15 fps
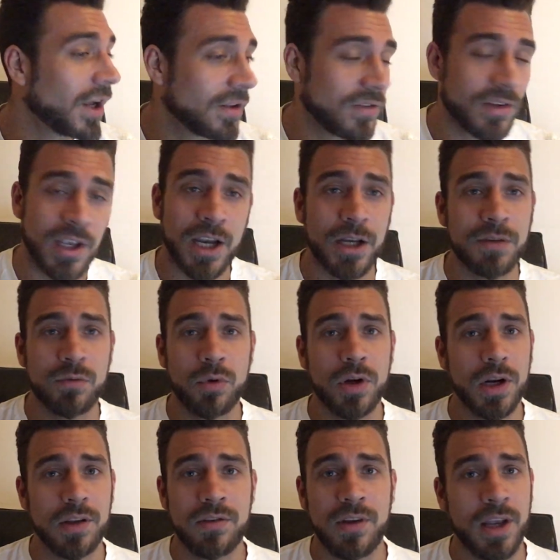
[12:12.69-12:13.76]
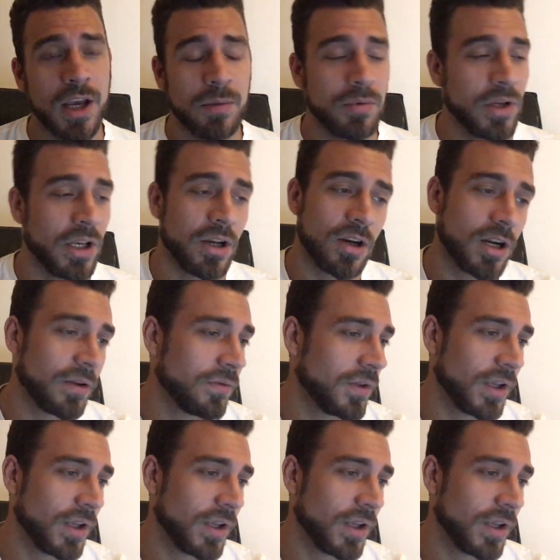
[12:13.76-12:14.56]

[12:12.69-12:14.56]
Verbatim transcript: That's kind of what I see happening here.